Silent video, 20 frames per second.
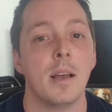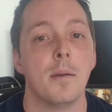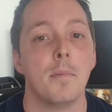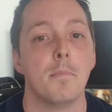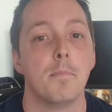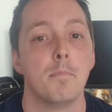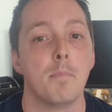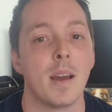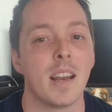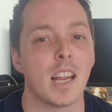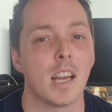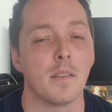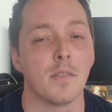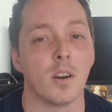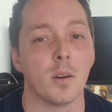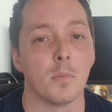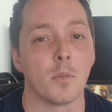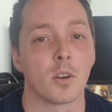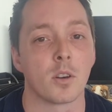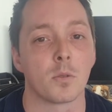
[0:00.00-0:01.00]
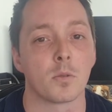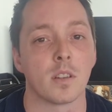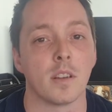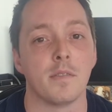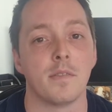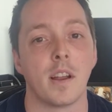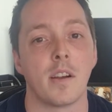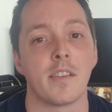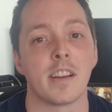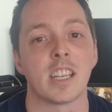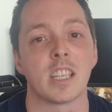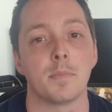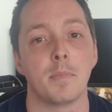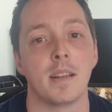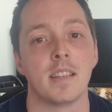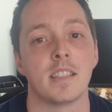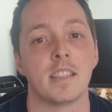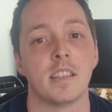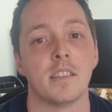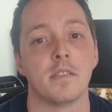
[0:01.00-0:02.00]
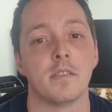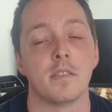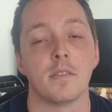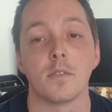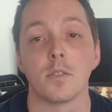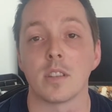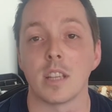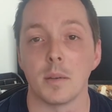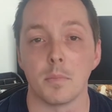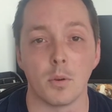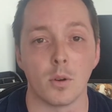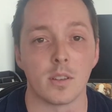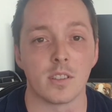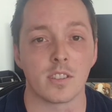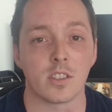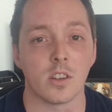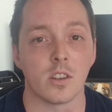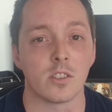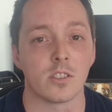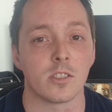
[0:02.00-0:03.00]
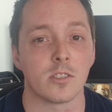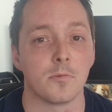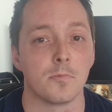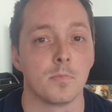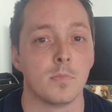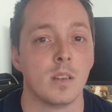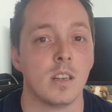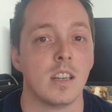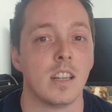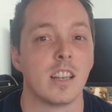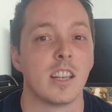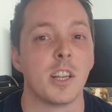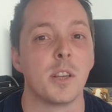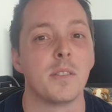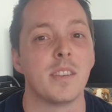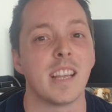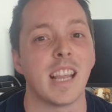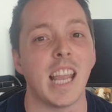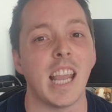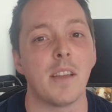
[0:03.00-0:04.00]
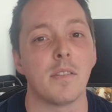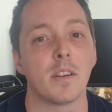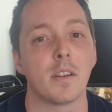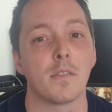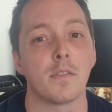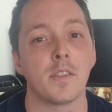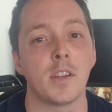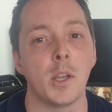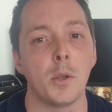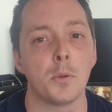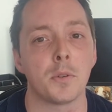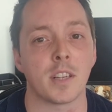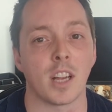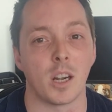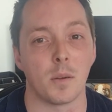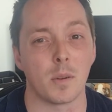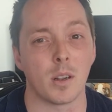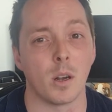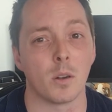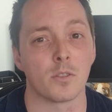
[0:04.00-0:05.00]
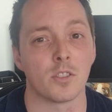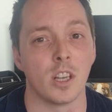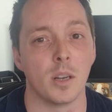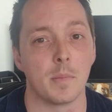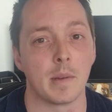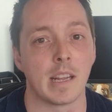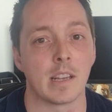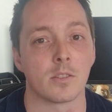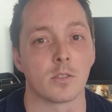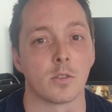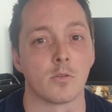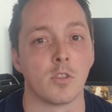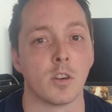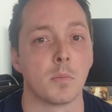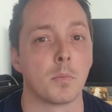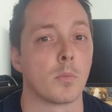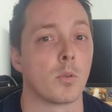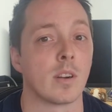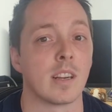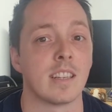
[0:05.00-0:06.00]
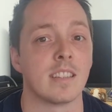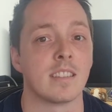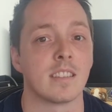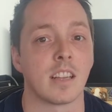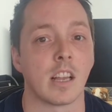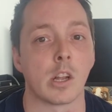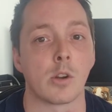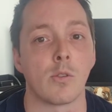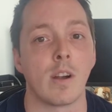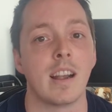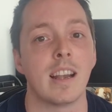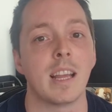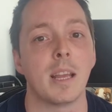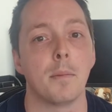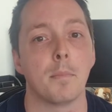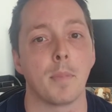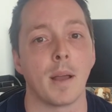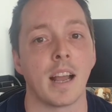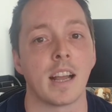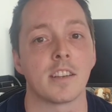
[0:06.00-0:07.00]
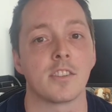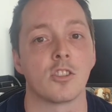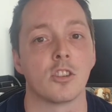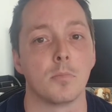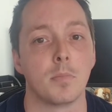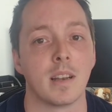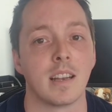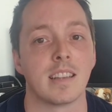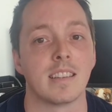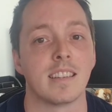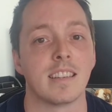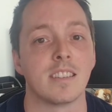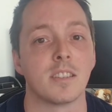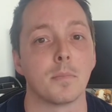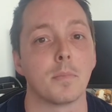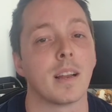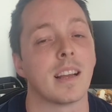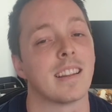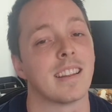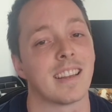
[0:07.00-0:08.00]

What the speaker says: Many of our models are very expensive for their points cost. Losing even a few Scarab Occult Terminators or Ruben Marines can greatly impact your ability to play the